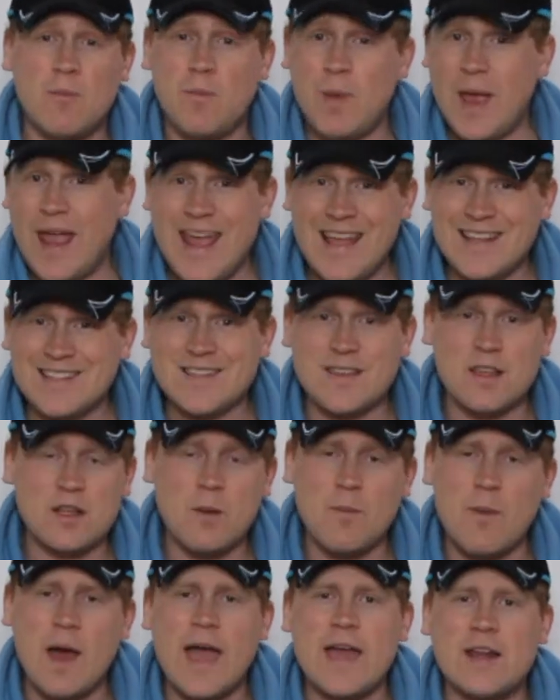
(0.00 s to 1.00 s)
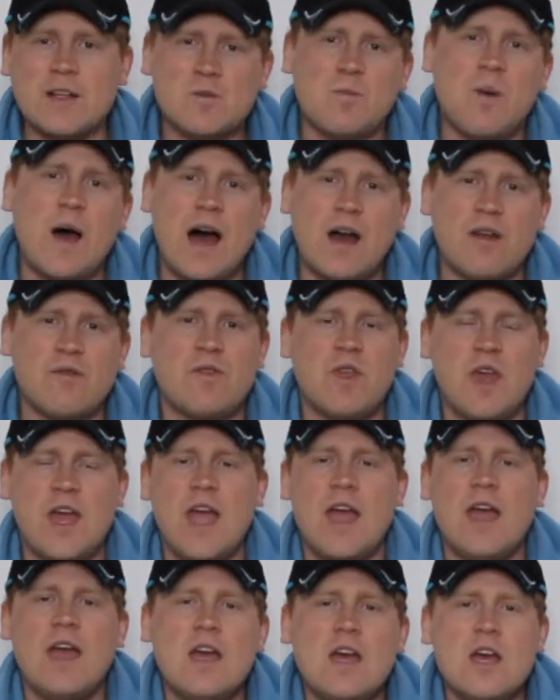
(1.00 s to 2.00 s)
pants that are made as part of
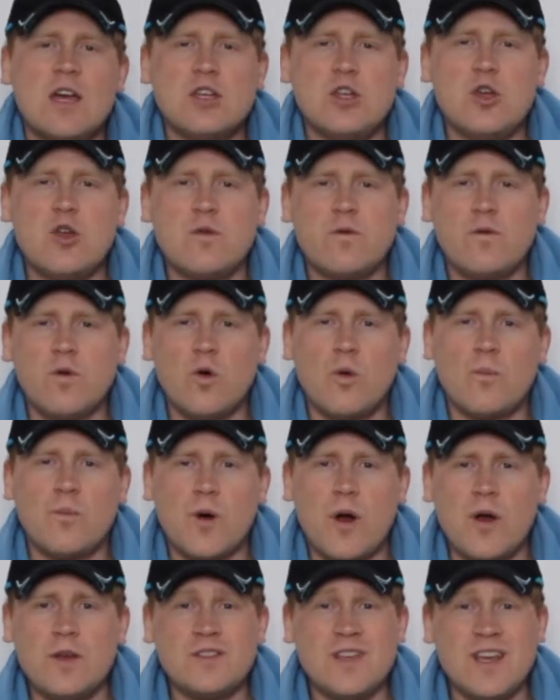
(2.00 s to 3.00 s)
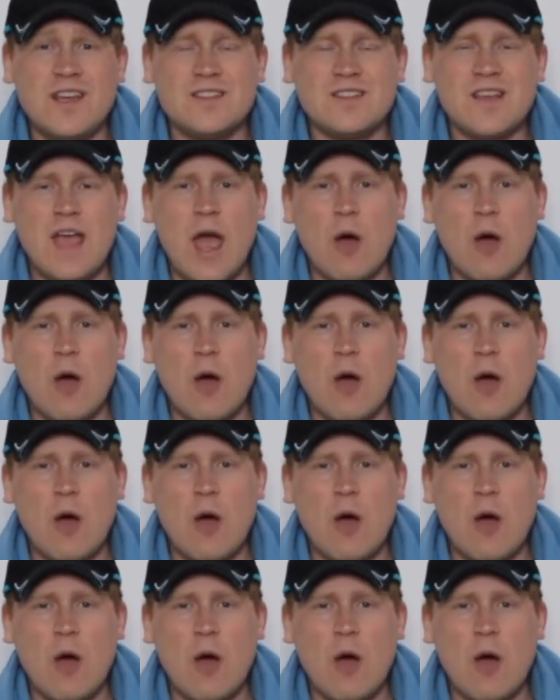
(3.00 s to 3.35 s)
their uniform process.